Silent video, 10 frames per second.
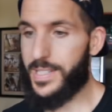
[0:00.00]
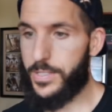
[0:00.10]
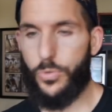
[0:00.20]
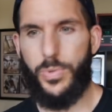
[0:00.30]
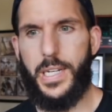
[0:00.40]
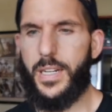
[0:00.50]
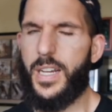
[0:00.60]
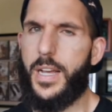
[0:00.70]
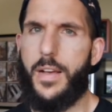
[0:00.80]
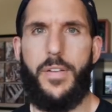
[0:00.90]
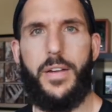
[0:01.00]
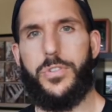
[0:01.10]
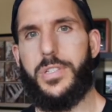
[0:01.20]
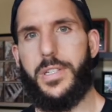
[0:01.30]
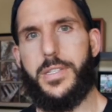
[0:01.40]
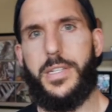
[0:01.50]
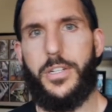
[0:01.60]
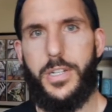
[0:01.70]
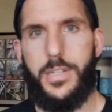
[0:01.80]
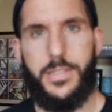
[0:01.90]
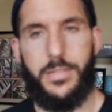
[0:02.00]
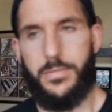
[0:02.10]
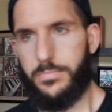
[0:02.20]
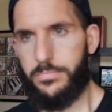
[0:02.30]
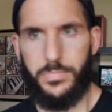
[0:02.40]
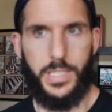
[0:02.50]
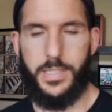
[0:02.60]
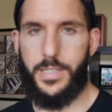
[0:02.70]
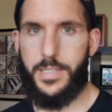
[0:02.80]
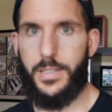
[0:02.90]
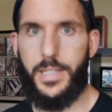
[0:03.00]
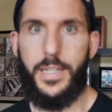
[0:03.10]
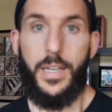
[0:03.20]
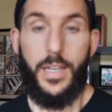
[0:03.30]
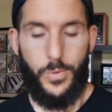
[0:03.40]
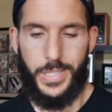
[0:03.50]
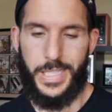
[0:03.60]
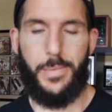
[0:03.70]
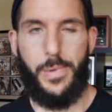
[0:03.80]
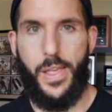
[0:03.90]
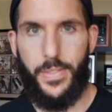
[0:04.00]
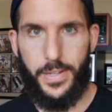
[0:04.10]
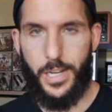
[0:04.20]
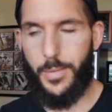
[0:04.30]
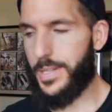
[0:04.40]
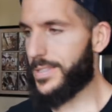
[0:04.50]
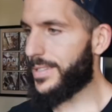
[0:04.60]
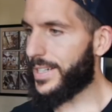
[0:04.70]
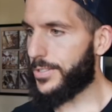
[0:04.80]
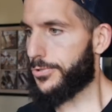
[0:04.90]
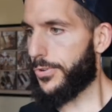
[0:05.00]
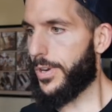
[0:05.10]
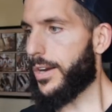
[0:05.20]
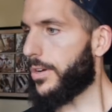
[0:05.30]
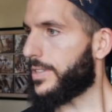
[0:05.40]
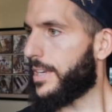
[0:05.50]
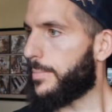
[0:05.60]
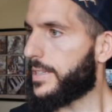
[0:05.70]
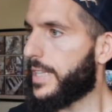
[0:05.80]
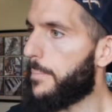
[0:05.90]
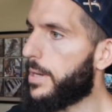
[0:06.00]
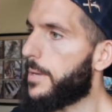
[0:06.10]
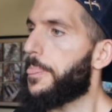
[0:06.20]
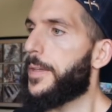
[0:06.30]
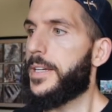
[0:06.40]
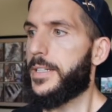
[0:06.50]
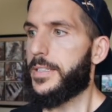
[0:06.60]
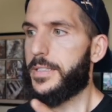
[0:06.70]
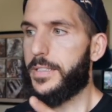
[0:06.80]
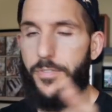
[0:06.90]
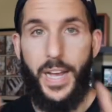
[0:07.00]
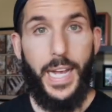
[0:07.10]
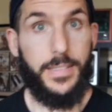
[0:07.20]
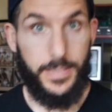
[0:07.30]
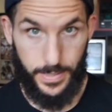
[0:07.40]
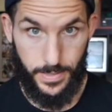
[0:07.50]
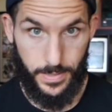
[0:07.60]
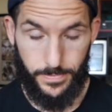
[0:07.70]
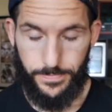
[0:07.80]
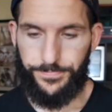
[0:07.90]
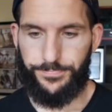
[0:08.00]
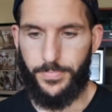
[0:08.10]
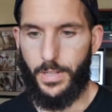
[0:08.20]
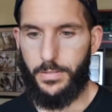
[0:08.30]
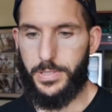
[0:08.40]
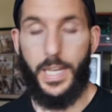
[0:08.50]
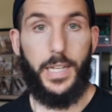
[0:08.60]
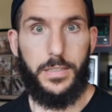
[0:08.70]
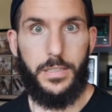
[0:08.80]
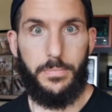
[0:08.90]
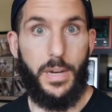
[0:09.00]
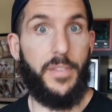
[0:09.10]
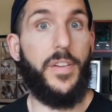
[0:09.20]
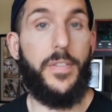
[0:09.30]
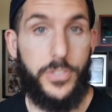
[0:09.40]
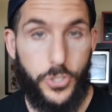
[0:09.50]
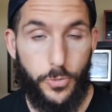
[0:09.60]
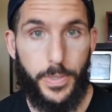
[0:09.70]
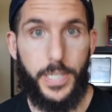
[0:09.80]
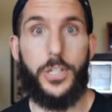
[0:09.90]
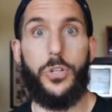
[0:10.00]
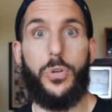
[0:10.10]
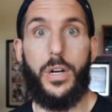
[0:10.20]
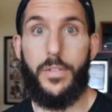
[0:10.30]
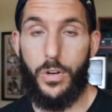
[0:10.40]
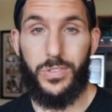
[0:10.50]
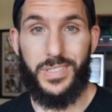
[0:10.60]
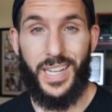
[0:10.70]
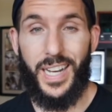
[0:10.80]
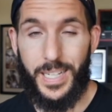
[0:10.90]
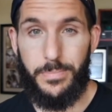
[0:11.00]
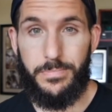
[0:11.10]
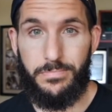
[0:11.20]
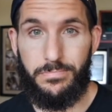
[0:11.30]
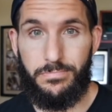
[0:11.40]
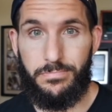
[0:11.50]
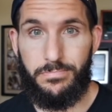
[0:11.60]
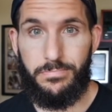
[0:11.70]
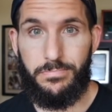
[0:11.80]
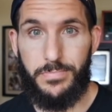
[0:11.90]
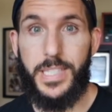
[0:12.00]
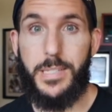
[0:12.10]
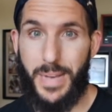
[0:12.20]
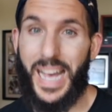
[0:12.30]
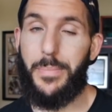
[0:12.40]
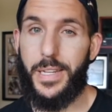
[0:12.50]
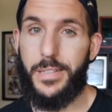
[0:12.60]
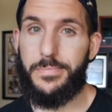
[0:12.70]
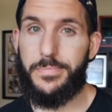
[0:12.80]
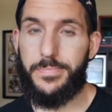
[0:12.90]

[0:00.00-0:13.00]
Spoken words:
I still read 5 or 6 series consistently. We talk about that in the comments. I can drone on all day about that. But the fact is that my favorite superhero of all time is Batman.